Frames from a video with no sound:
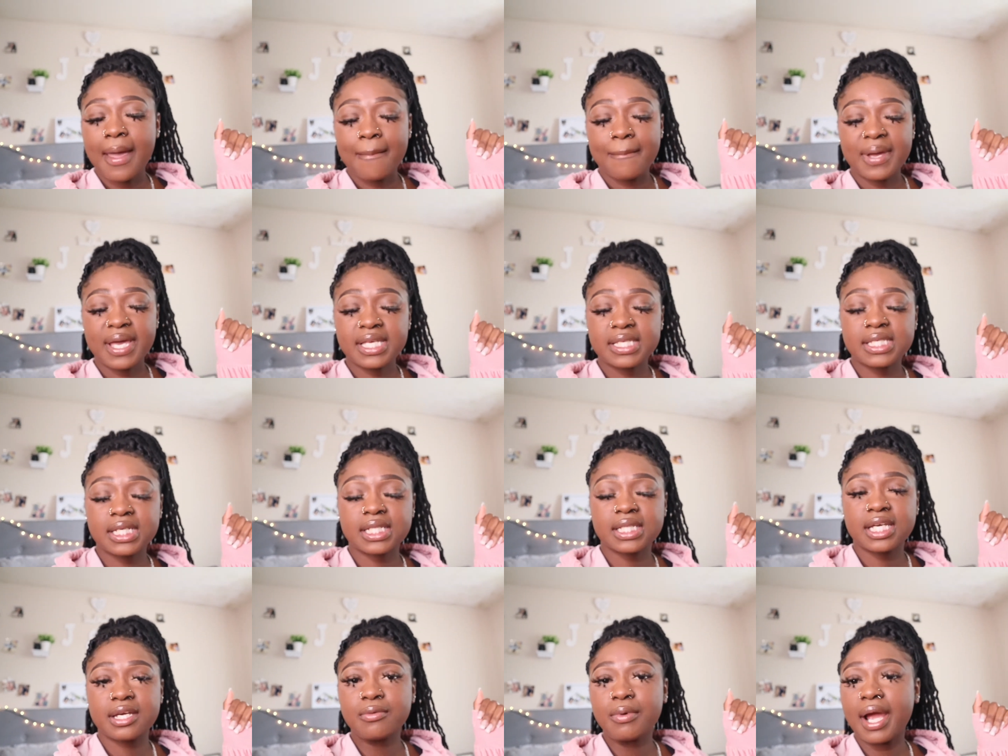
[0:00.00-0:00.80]

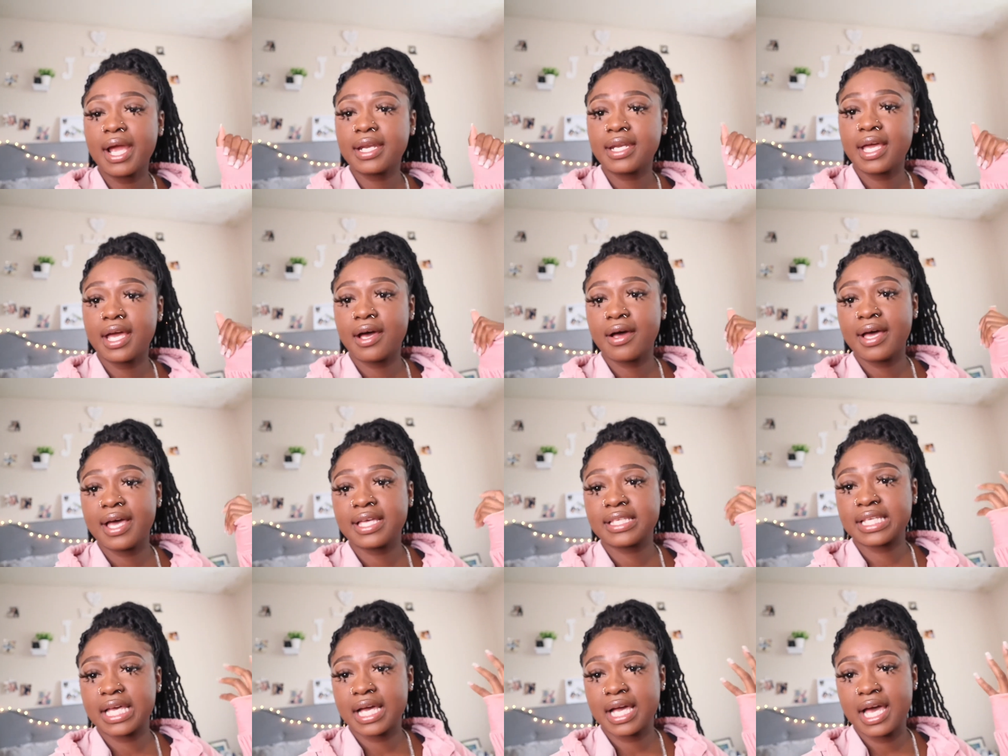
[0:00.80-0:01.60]
basically right now,
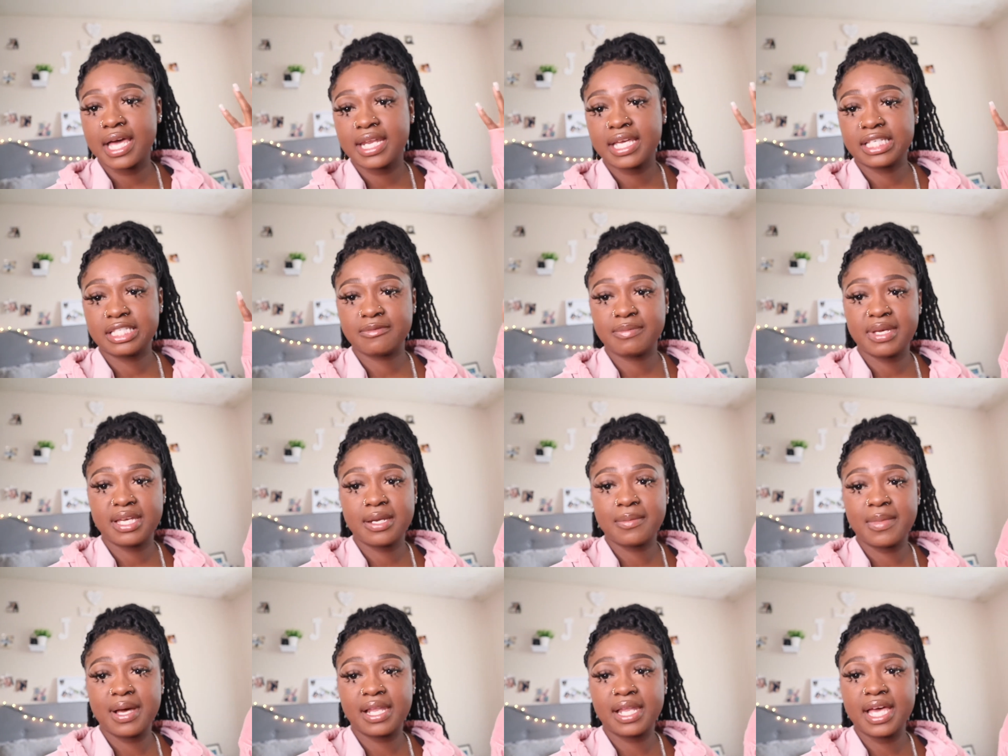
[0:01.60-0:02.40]
as I kind of explained
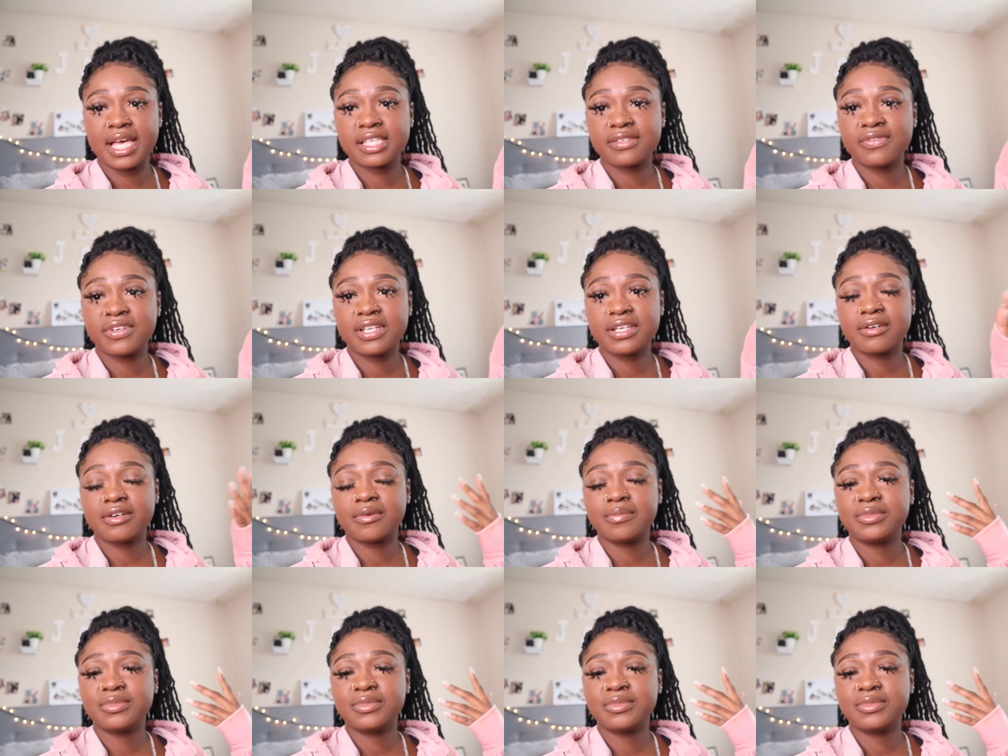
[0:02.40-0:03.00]
in my last video,